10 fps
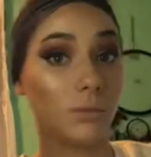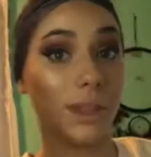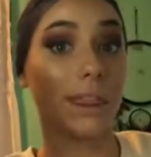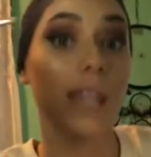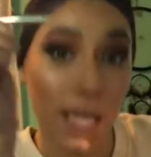
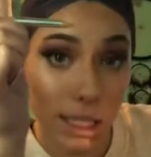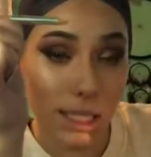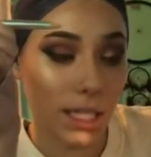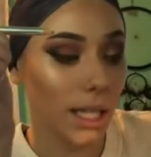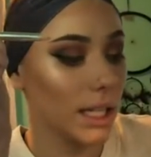With
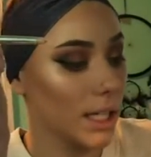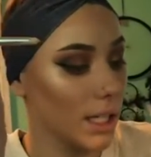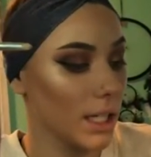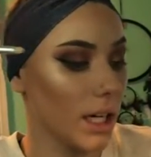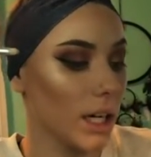this
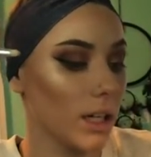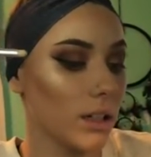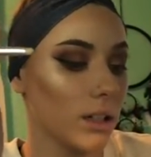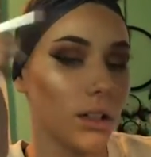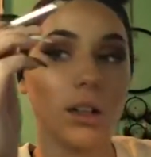here
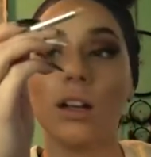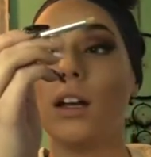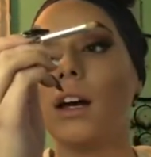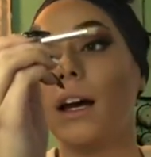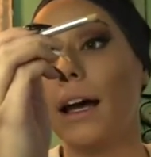
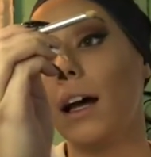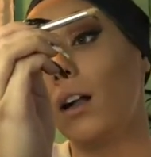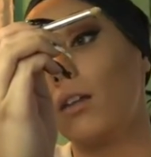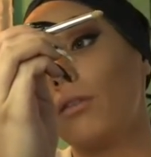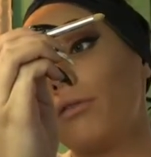
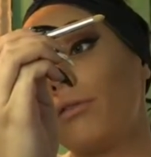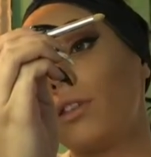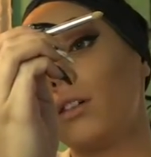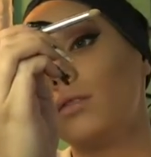e.l.f.